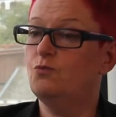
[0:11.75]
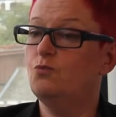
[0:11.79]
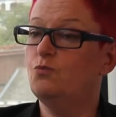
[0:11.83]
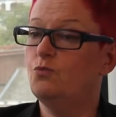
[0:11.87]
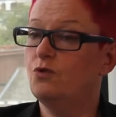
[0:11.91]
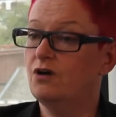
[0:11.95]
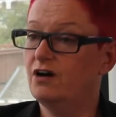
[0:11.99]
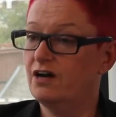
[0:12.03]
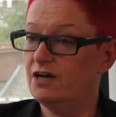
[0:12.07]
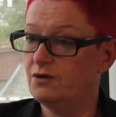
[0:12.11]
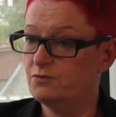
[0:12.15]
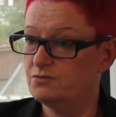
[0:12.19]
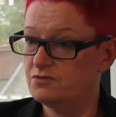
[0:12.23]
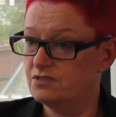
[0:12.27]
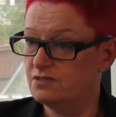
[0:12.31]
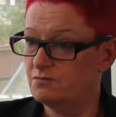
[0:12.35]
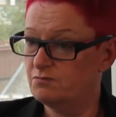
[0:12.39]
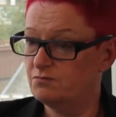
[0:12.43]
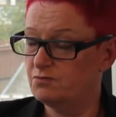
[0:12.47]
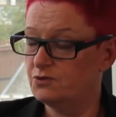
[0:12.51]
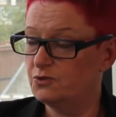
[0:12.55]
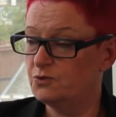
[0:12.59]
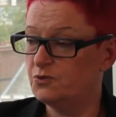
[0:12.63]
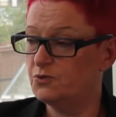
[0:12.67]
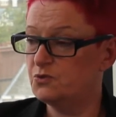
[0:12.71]
why it was
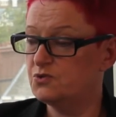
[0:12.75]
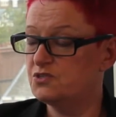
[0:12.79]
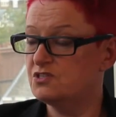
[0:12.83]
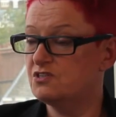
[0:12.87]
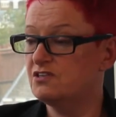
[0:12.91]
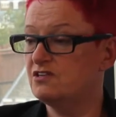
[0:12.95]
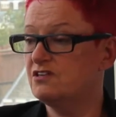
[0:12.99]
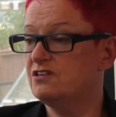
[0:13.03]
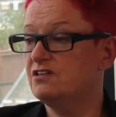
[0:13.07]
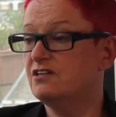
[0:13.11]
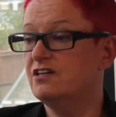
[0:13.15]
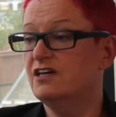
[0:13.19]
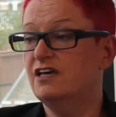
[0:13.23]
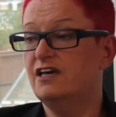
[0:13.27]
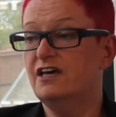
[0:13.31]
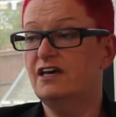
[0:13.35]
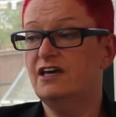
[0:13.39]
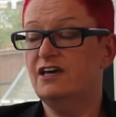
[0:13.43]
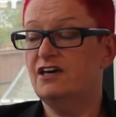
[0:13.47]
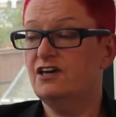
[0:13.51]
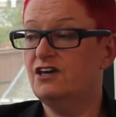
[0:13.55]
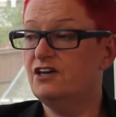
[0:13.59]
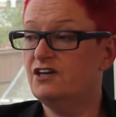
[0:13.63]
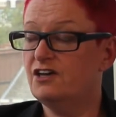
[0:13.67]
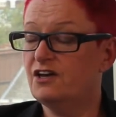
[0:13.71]
important,
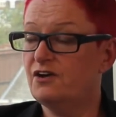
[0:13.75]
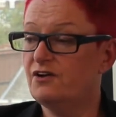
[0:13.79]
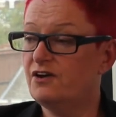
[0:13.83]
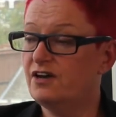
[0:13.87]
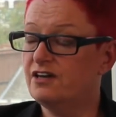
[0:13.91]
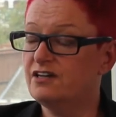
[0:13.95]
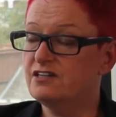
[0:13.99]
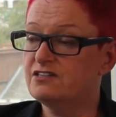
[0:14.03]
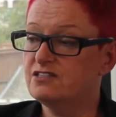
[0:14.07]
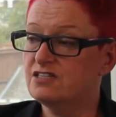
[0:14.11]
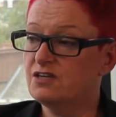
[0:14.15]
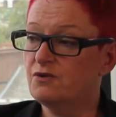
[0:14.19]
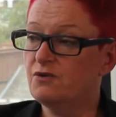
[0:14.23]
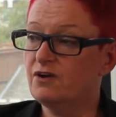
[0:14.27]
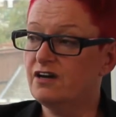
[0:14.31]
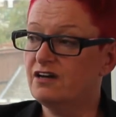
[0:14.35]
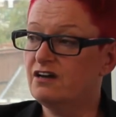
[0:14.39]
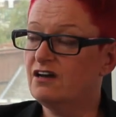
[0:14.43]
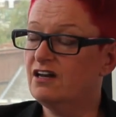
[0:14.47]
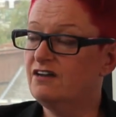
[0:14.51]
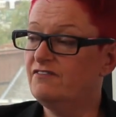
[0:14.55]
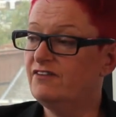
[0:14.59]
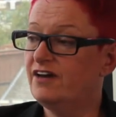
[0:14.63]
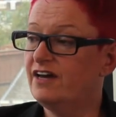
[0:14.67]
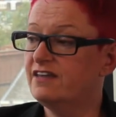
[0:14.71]
you know. And so I
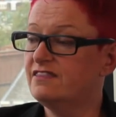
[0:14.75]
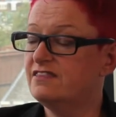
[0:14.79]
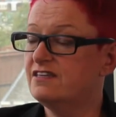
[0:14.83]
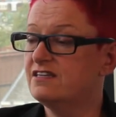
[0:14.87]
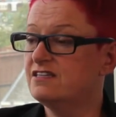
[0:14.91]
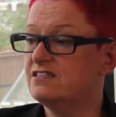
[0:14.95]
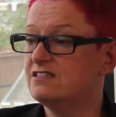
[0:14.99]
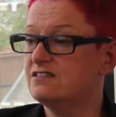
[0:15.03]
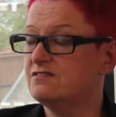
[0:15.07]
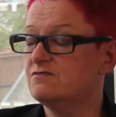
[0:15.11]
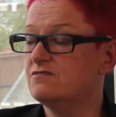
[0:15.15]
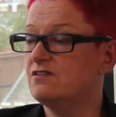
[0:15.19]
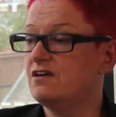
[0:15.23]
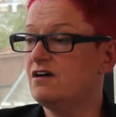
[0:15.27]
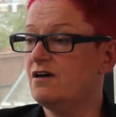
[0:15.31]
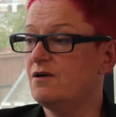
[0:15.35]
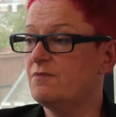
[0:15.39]
kind of had this